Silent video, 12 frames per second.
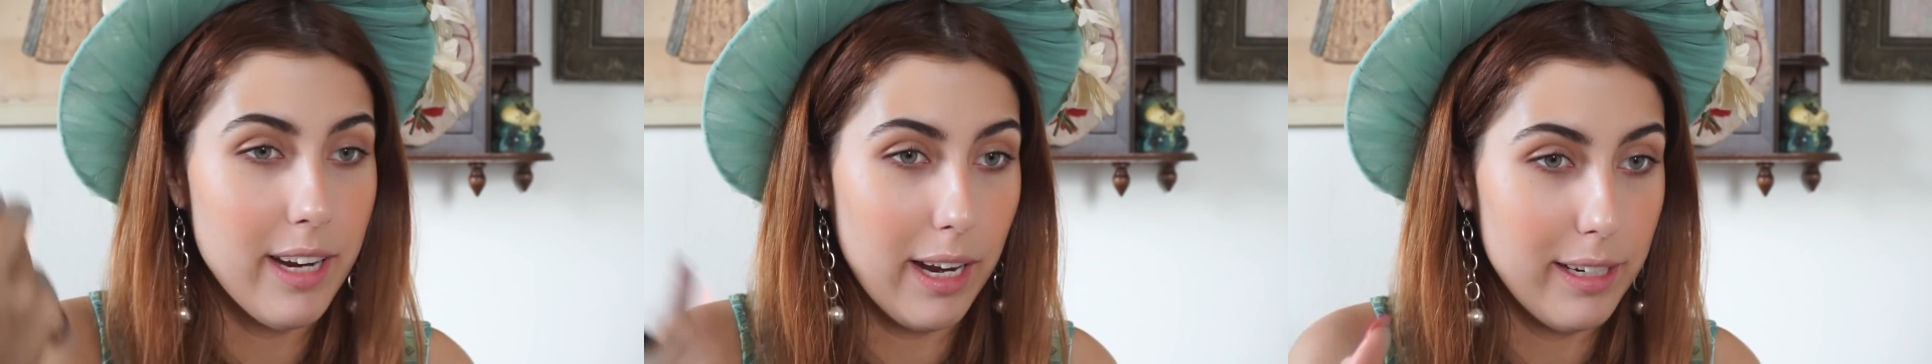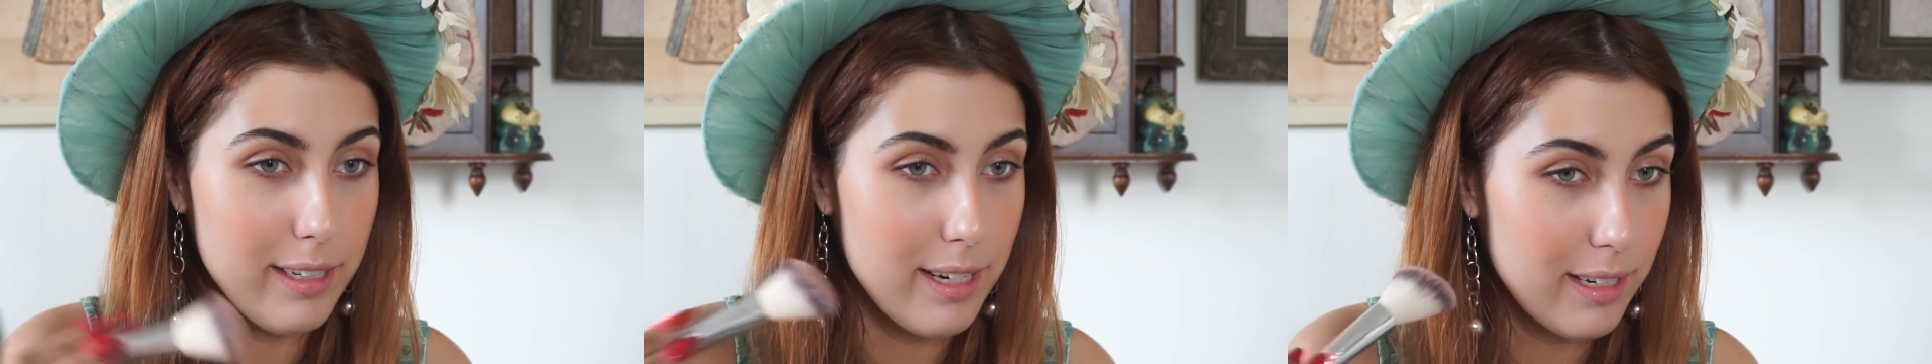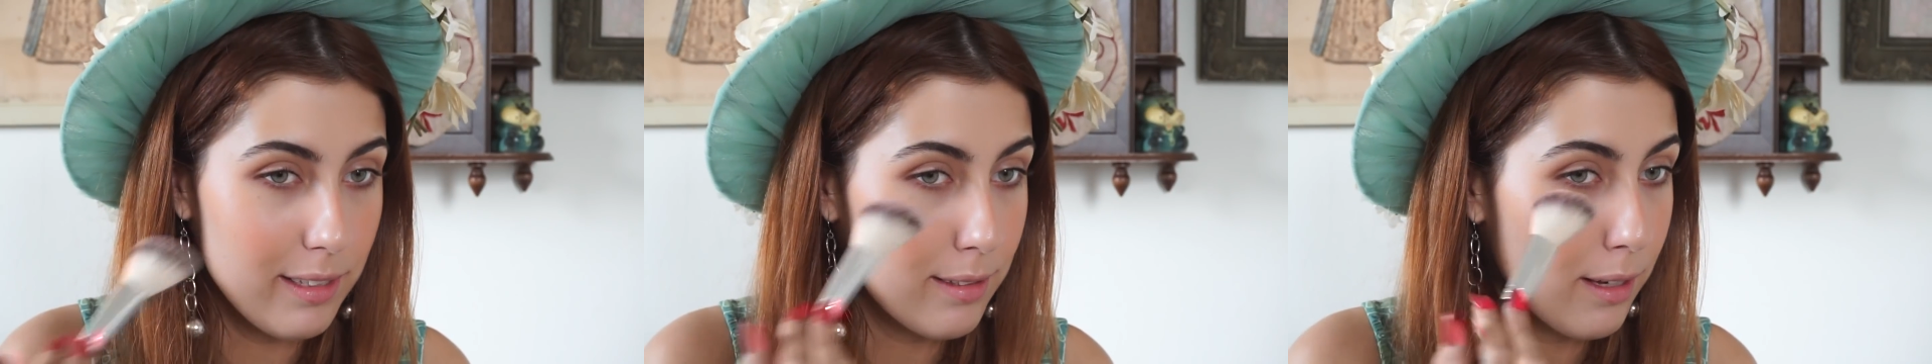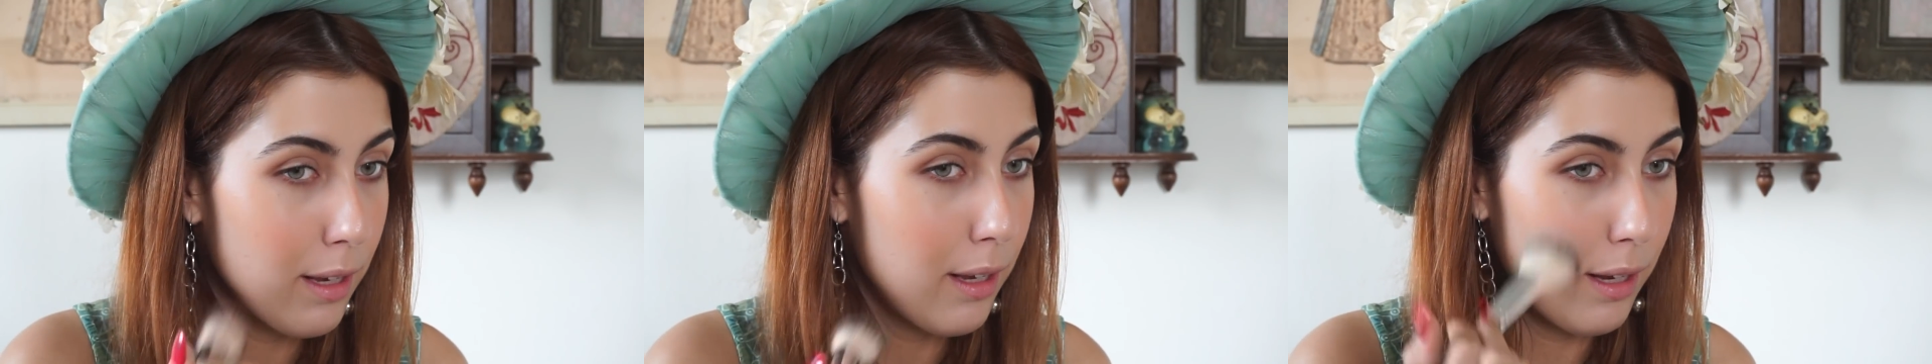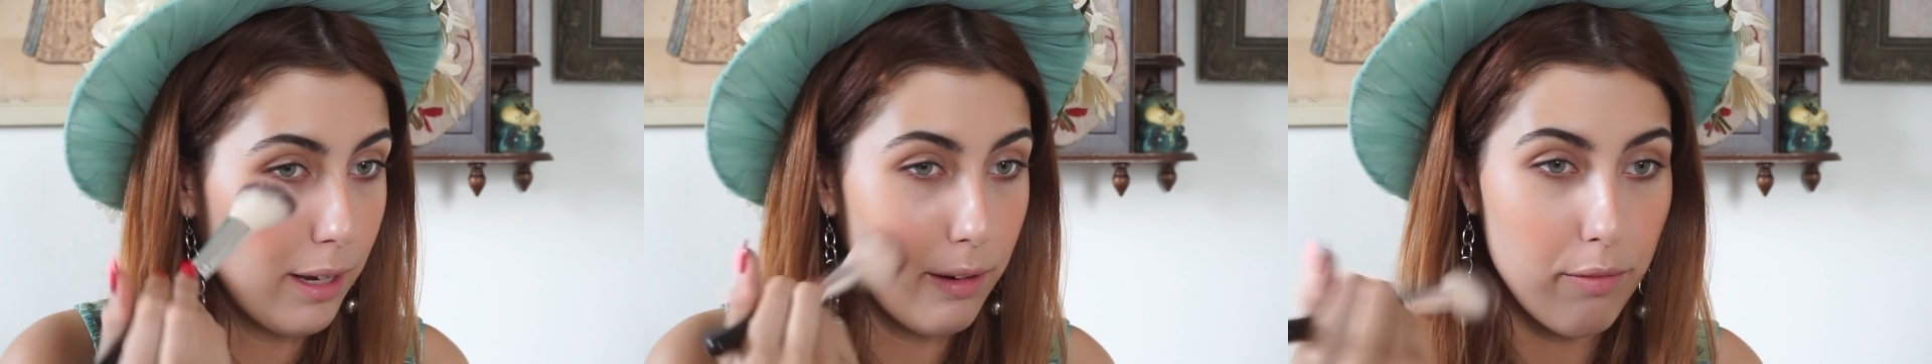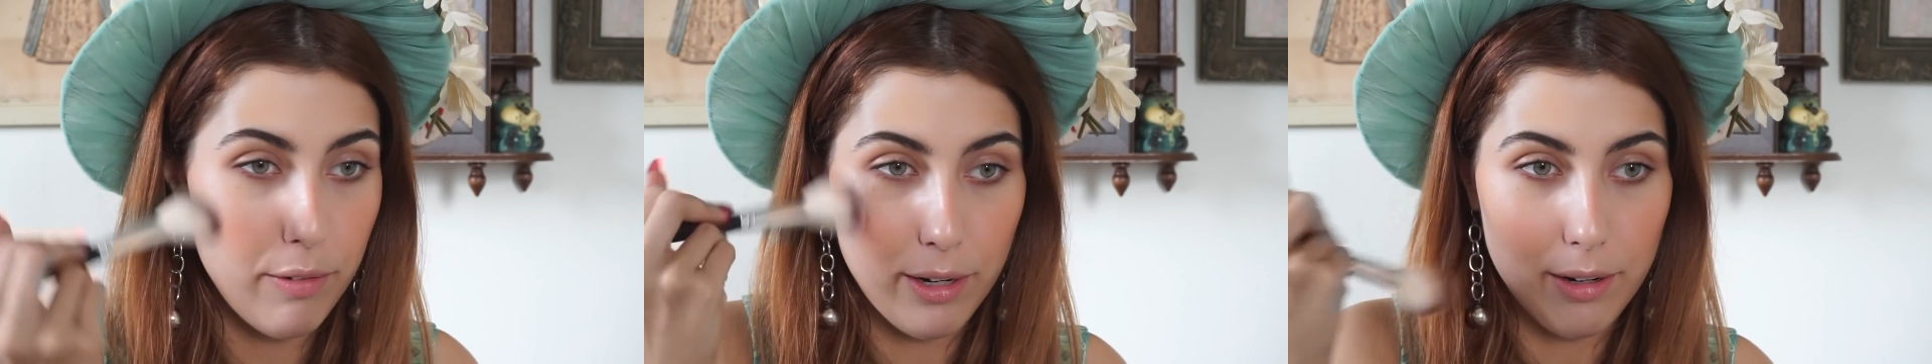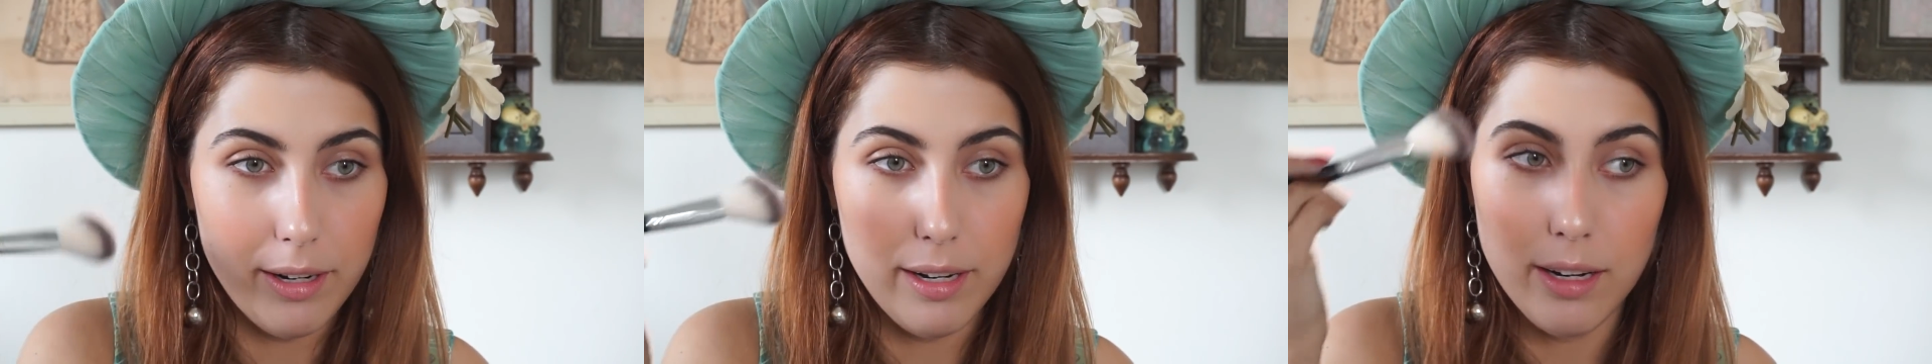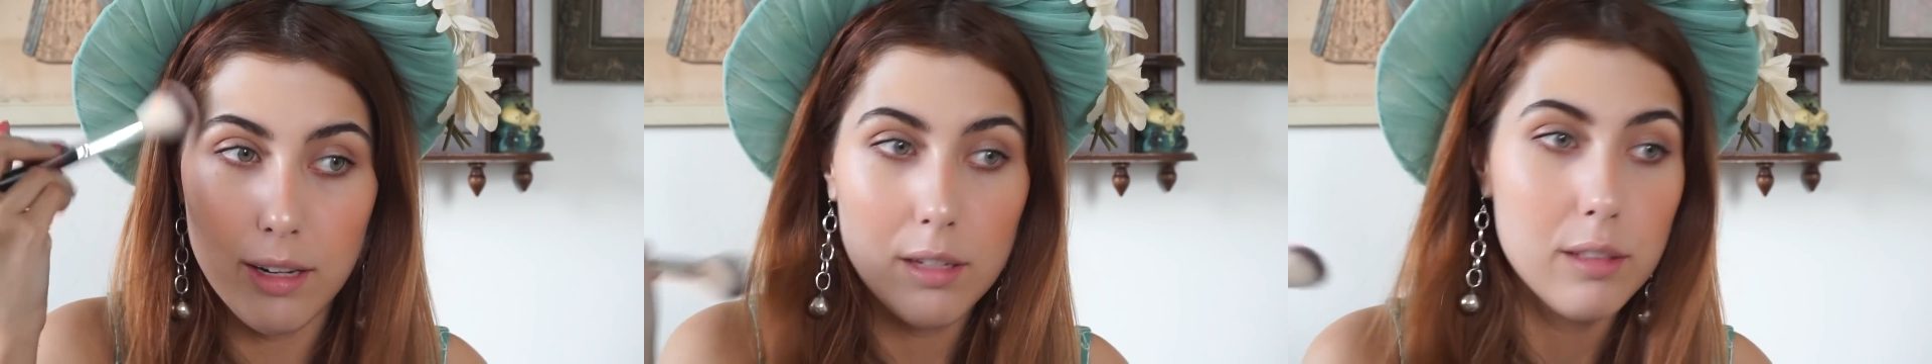90s and
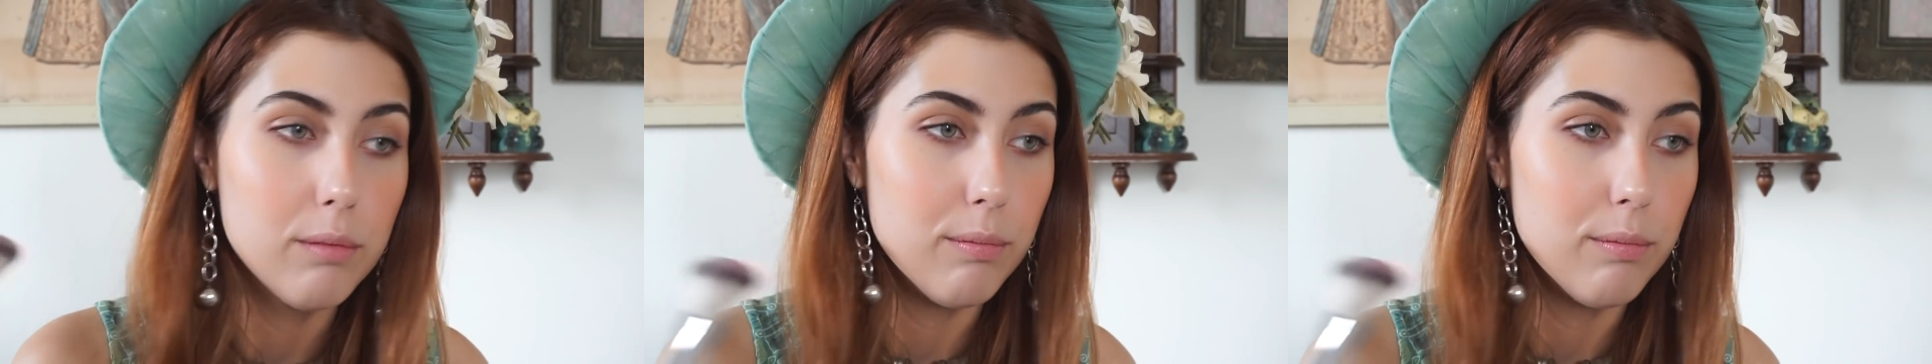very,